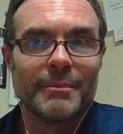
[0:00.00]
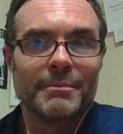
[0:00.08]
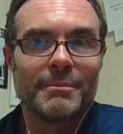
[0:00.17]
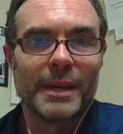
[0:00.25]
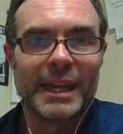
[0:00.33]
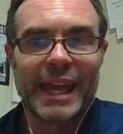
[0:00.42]

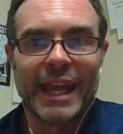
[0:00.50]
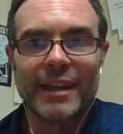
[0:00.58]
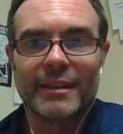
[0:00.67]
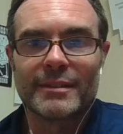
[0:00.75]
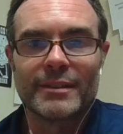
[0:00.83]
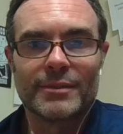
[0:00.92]

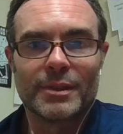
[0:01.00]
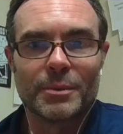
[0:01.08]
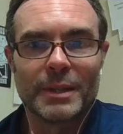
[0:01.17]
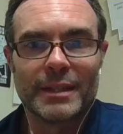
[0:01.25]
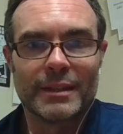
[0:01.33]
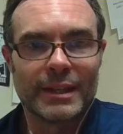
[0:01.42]
mechanics of the
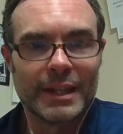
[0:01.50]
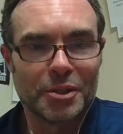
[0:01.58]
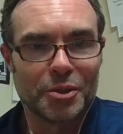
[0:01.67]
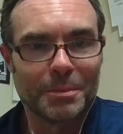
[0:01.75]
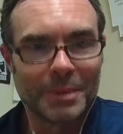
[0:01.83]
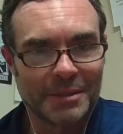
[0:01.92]
way the
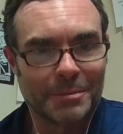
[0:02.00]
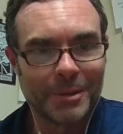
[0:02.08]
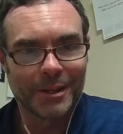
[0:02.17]
agent-based